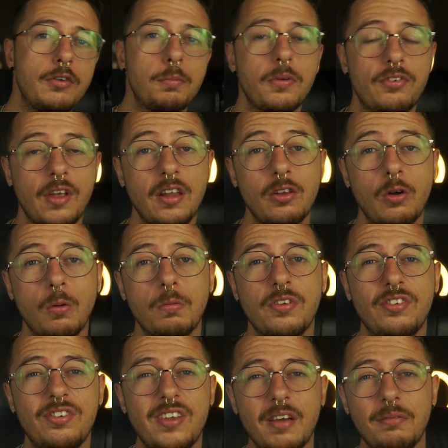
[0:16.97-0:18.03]
percent of a
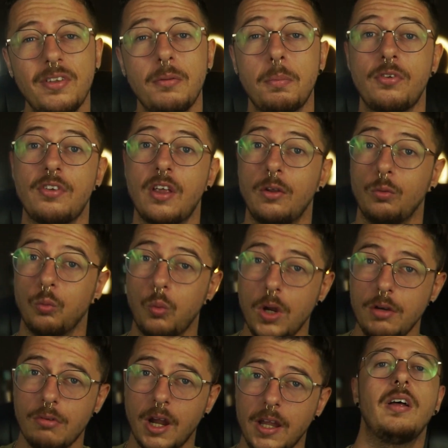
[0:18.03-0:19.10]
70%
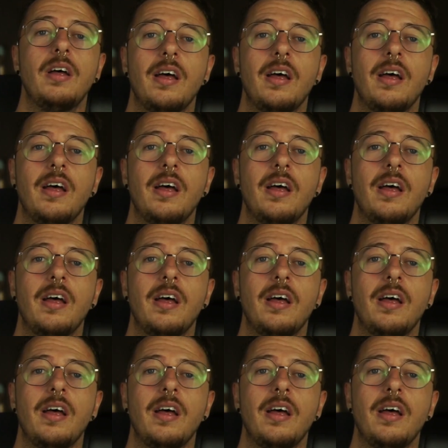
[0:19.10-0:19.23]
win rate,